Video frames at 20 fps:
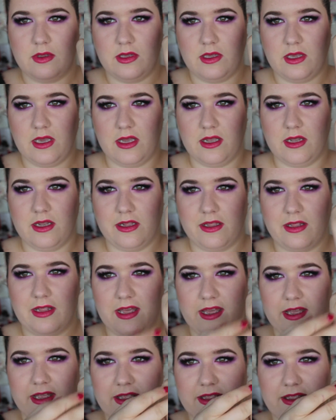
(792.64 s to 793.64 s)
Yeah, look at
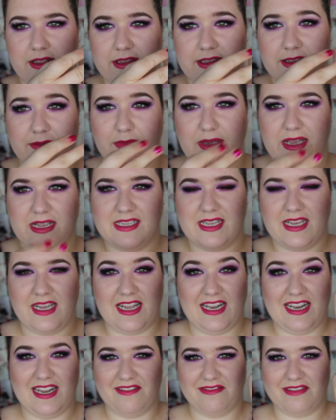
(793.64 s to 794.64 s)
that. This is amazing.
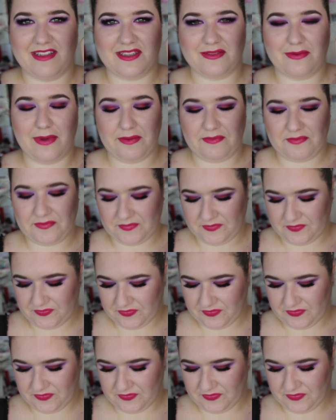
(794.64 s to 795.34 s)
I love this one.